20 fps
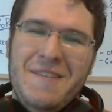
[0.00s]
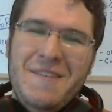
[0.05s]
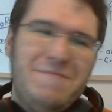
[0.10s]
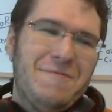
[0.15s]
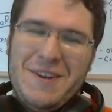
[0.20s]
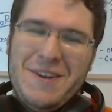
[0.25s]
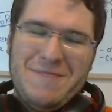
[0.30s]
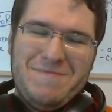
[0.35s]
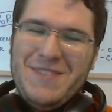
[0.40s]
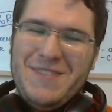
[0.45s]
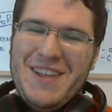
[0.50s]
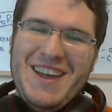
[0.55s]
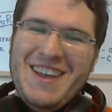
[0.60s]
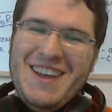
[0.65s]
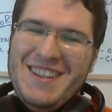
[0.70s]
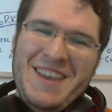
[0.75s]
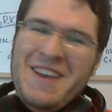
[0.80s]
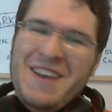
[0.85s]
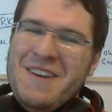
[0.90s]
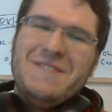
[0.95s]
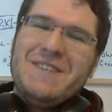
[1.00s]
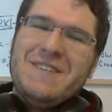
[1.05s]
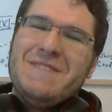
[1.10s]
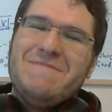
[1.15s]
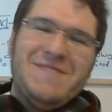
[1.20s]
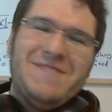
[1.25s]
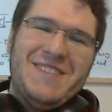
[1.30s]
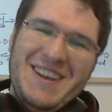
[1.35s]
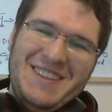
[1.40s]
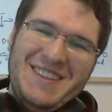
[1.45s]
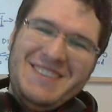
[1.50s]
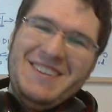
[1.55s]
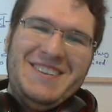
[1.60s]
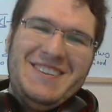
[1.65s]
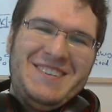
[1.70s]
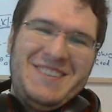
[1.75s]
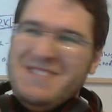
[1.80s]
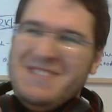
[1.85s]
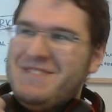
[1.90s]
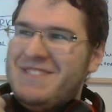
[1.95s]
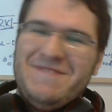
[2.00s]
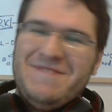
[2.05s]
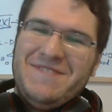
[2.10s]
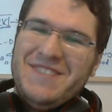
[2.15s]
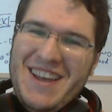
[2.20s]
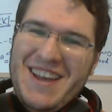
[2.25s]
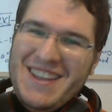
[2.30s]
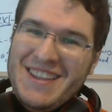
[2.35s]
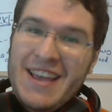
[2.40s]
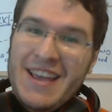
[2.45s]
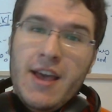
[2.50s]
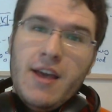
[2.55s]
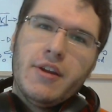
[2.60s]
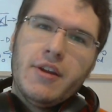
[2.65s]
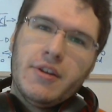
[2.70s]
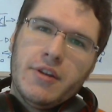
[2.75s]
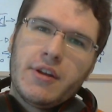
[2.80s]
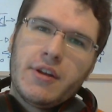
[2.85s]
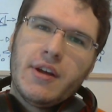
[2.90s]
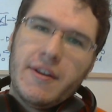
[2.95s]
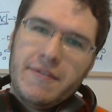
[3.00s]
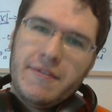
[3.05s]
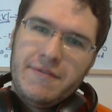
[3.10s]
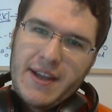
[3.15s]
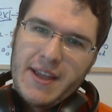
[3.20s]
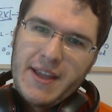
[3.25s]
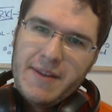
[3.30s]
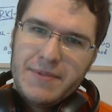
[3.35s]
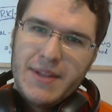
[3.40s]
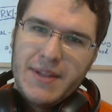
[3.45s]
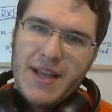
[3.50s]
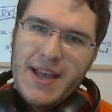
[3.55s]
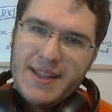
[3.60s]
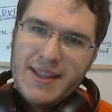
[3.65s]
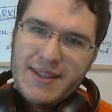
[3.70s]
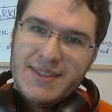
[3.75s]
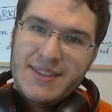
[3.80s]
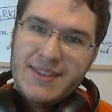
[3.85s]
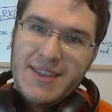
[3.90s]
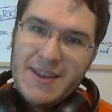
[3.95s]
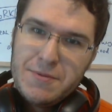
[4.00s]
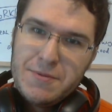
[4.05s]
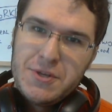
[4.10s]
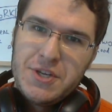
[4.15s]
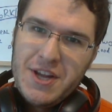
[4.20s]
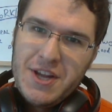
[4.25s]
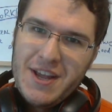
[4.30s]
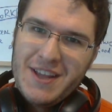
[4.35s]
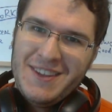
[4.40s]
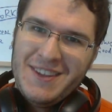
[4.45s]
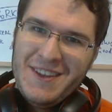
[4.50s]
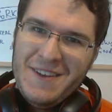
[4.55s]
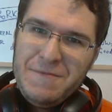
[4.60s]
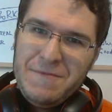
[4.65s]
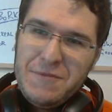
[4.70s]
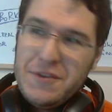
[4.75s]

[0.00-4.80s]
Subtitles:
You wanna play it? You wanna play it, don't you? Wanna play it? You're not gonna fucking play it, dipshit.